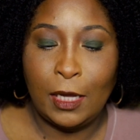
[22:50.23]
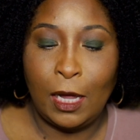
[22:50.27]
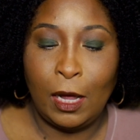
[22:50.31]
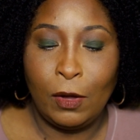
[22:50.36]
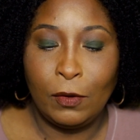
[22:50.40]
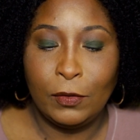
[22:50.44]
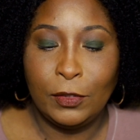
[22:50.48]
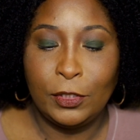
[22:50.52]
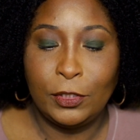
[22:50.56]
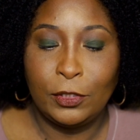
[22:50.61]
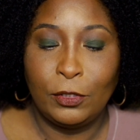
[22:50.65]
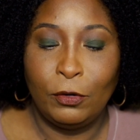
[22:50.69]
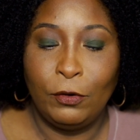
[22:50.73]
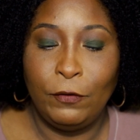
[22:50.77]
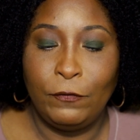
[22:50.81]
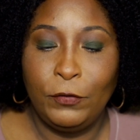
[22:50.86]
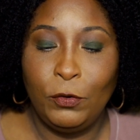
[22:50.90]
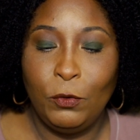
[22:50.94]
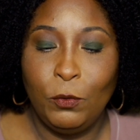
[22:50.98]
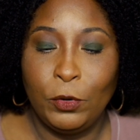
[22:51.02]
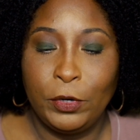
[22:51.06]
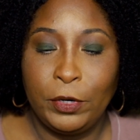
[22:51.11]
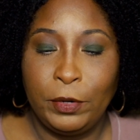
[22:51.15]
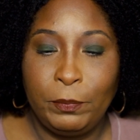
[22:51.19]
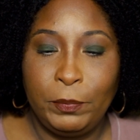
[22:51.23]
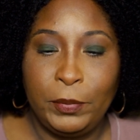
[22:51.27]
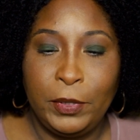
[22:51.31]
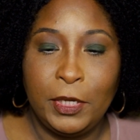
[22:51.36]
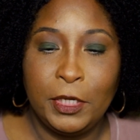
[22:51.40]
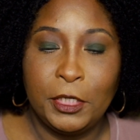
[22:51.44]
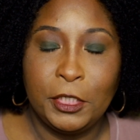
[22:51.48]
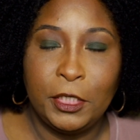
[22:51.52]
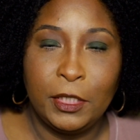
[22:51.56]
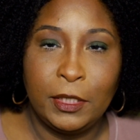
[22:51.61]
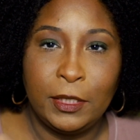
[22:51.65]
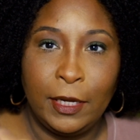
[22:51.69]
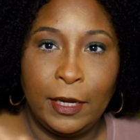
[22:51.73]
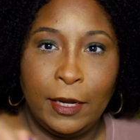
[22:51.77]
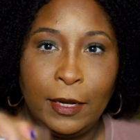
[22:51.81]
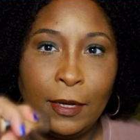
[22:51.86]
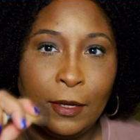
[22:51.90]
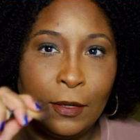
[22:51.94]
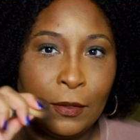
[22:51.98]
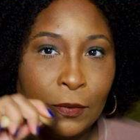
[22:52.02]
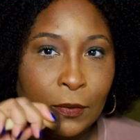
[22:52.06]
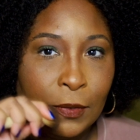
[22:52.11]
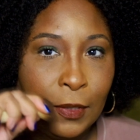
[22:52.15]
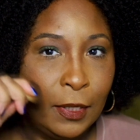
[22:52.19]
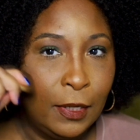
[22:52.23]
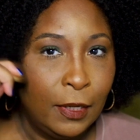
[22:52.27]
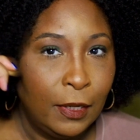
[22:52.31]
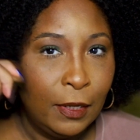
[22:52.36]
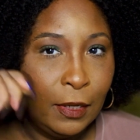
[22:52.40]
Also, if you want to pinch it down,